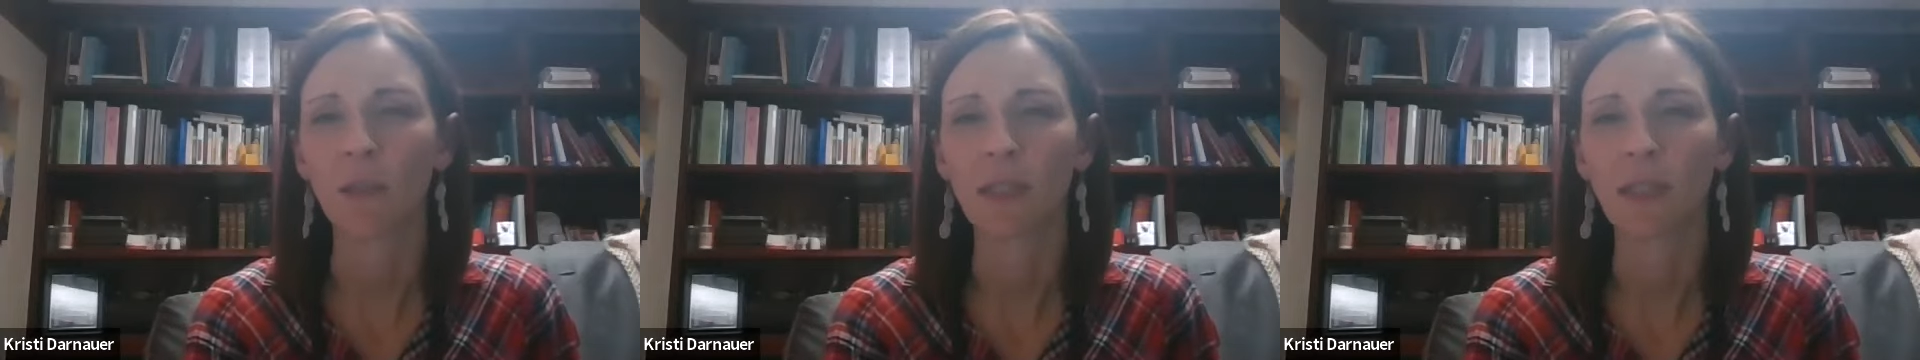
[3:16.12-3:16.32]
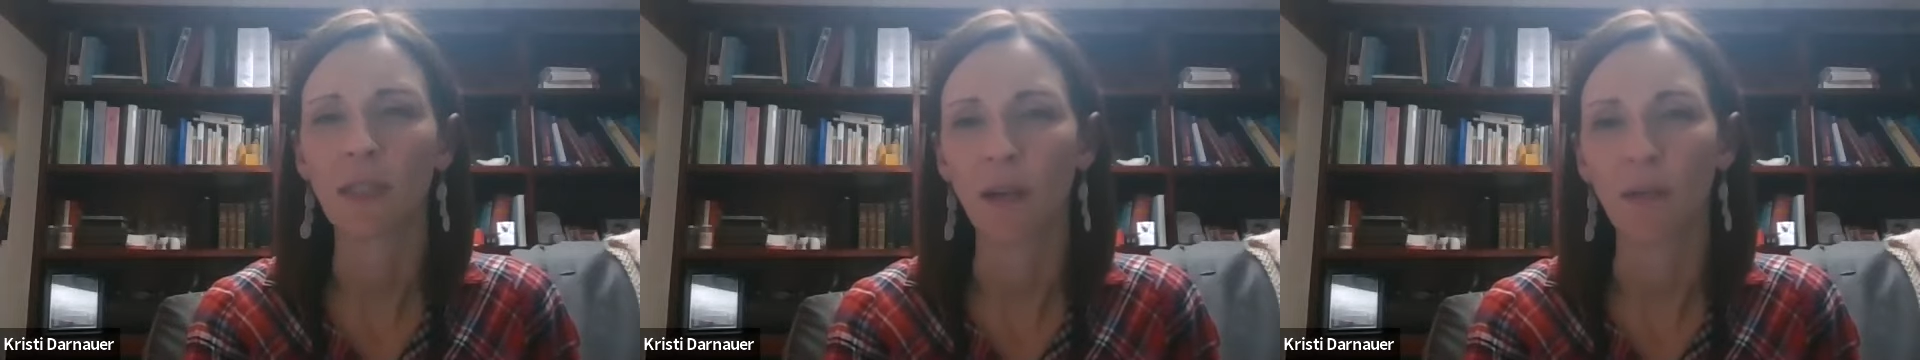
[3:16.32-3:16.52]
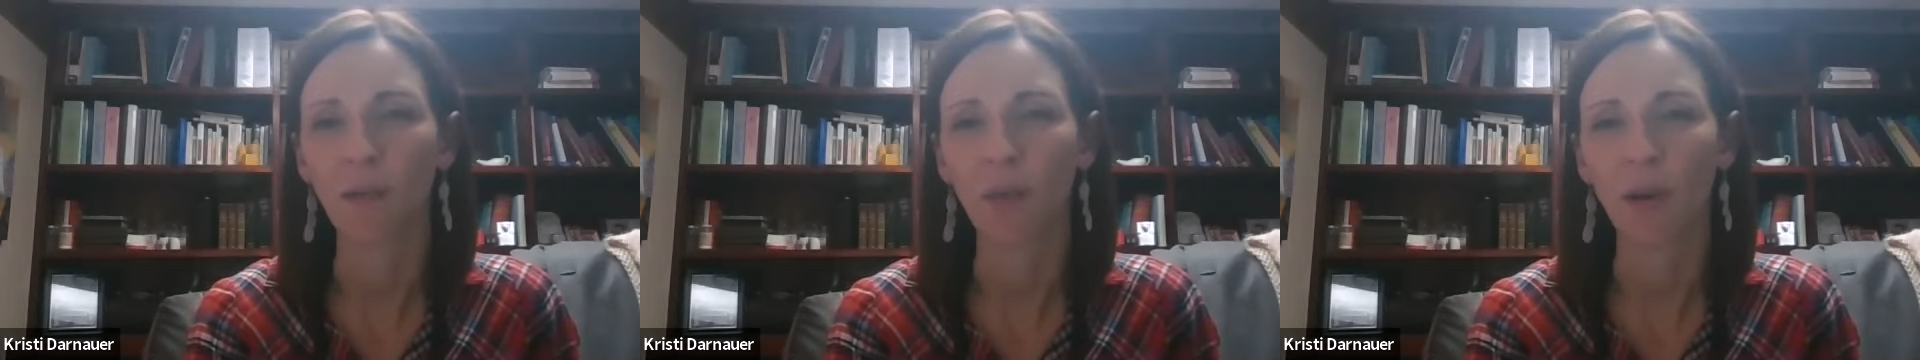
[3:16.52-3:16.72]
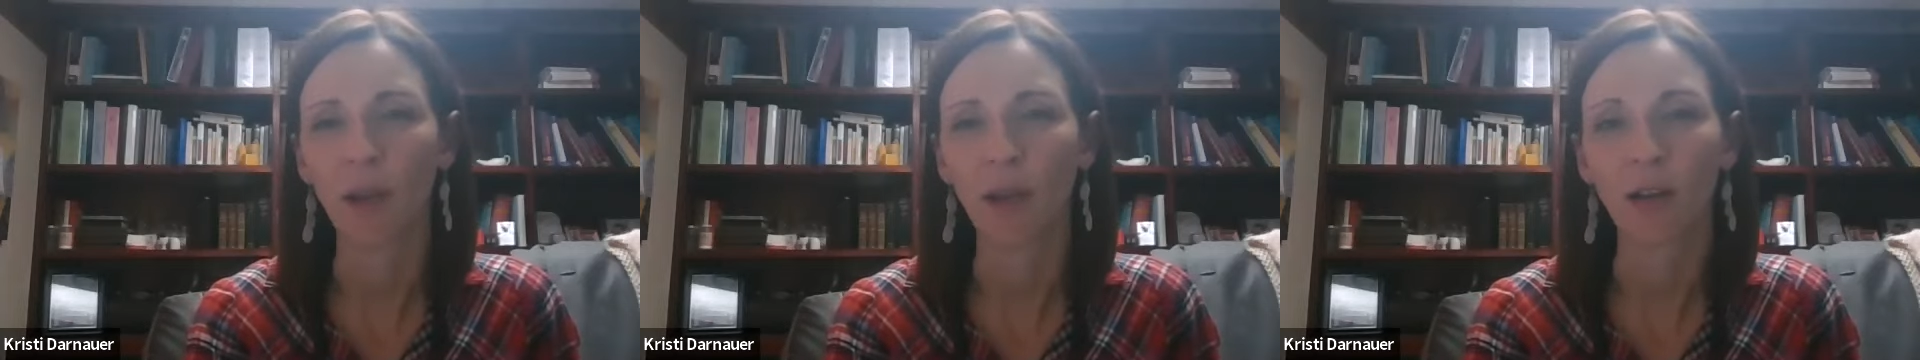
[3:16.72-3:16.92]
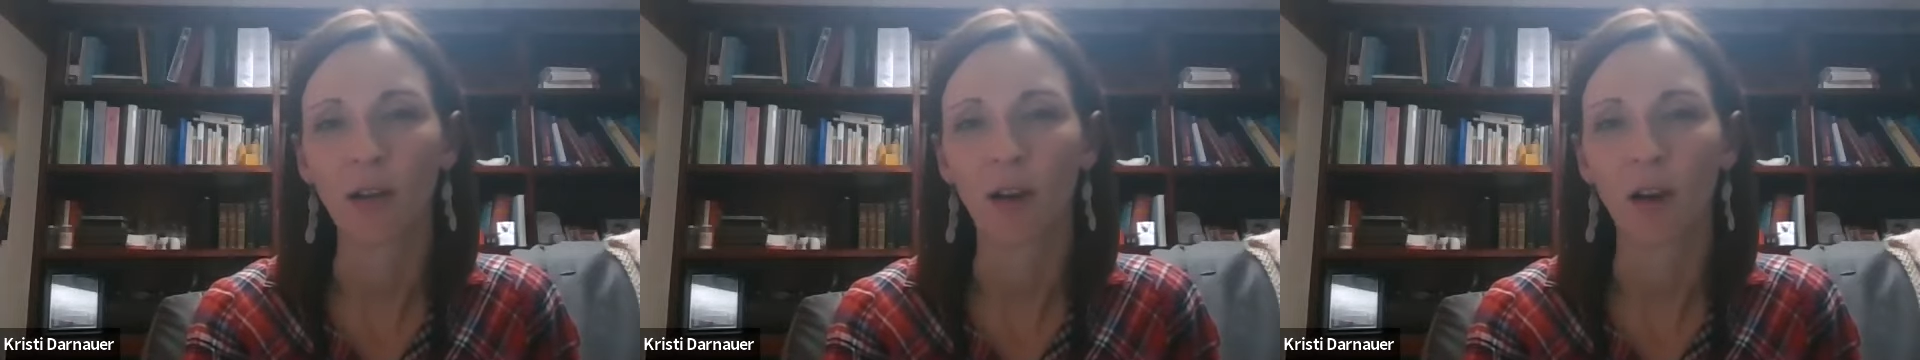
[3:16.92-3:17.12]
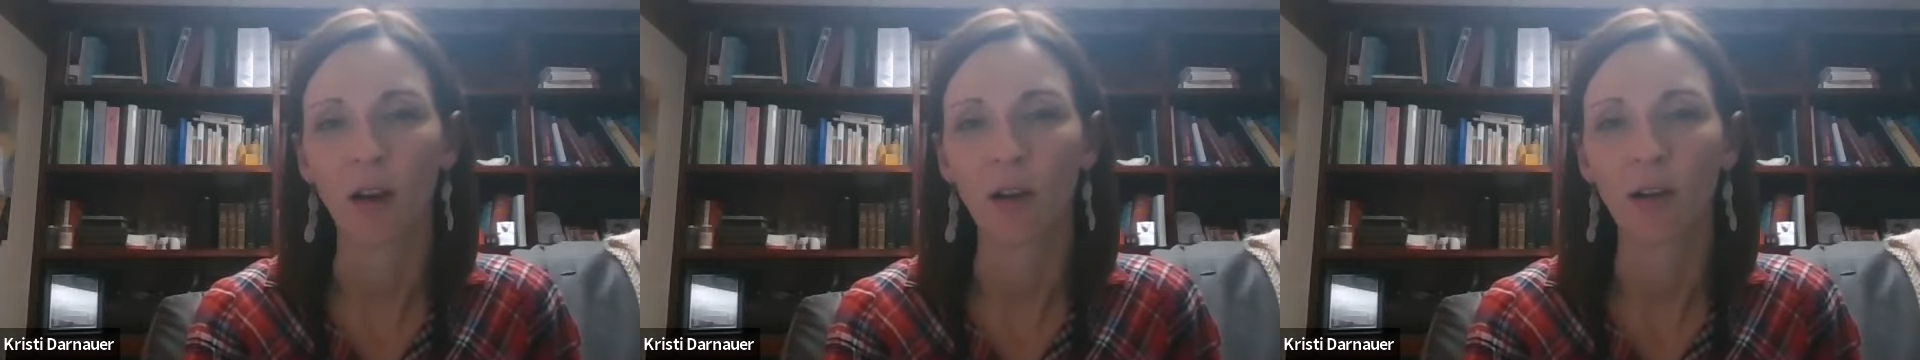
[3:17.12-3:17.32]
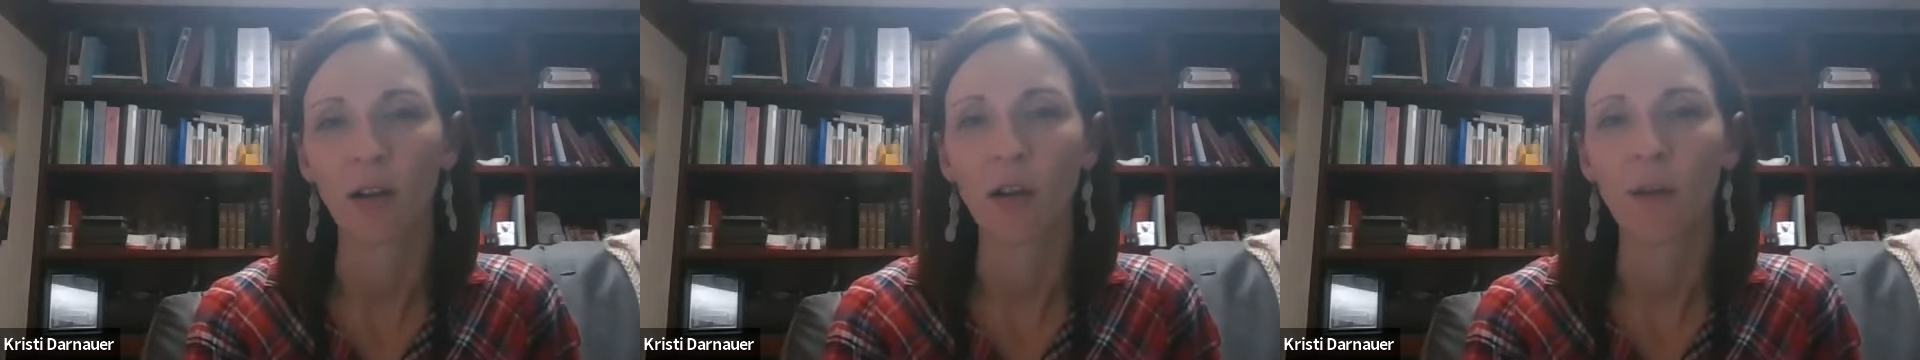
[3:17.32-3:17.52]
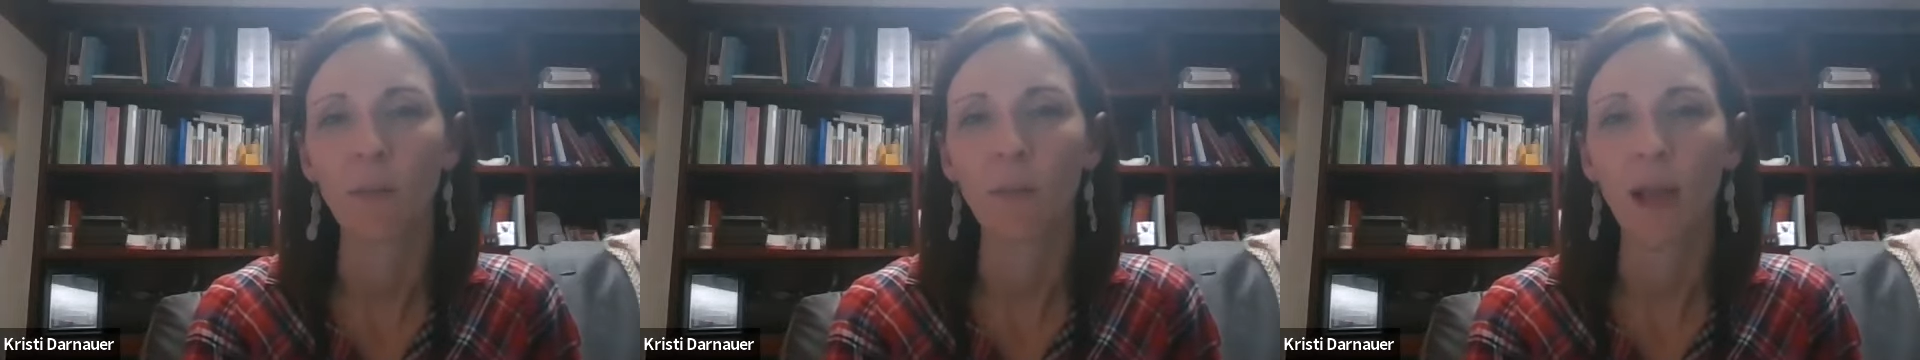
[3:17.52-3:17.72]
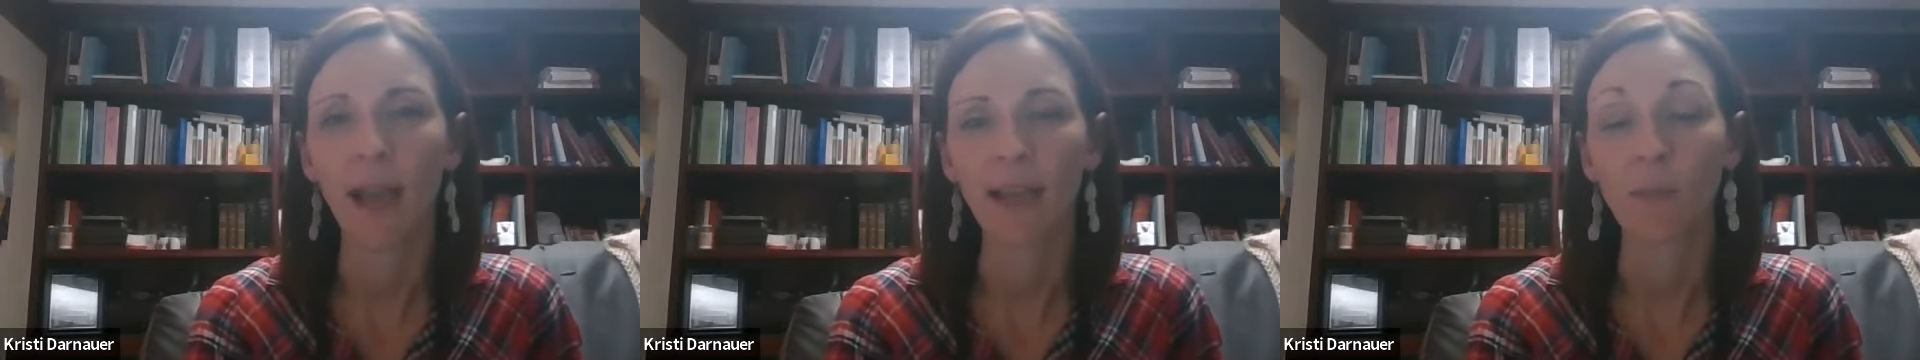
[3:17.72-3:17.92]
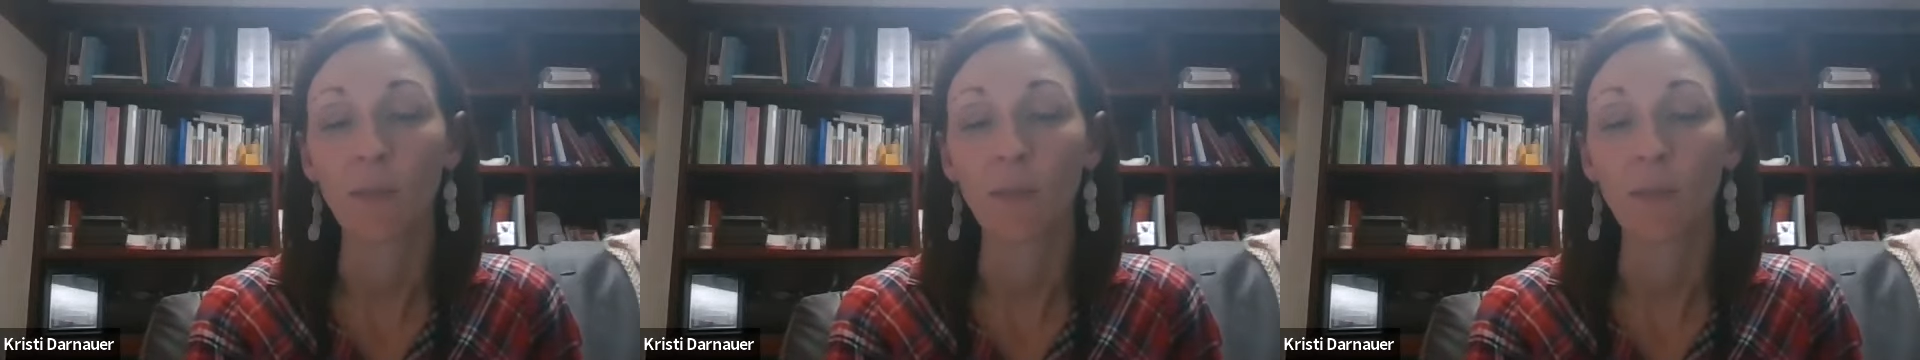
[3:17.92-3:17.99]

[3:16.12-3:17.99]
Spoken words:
standpoint, are as